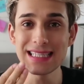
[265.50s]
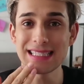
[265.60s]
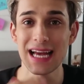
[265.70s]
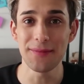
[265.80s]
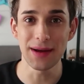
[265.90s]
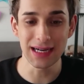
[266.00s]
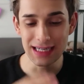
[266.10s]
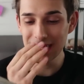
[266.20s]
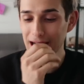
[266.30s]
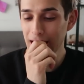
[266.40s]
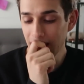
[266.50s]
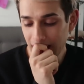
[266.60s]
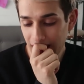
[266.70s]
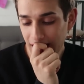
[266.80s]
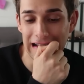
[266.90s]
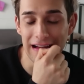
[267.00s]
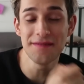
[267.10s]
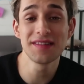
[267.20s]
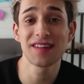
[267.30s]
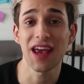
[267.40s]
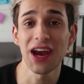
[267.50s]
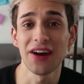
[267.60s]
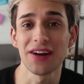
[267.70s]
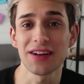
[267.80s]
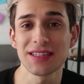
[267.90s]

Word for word: he's typing. I'm scared,